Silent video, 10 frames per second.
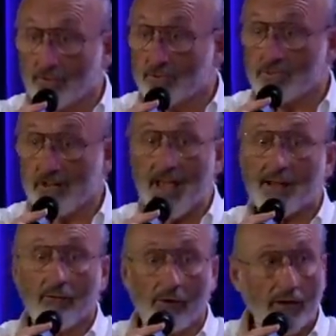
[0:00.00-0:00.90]

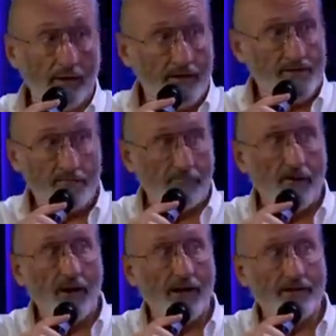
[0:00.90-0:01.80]
staggeringly
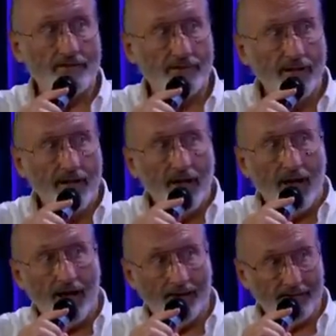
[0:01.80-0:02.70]
surprised
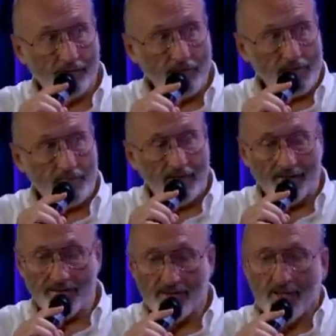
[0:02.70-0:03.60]
at the
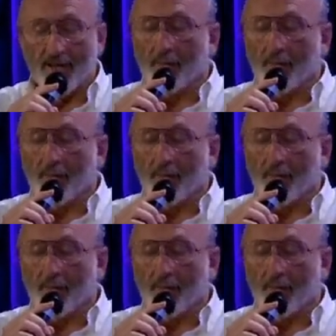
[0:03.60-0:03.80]
response.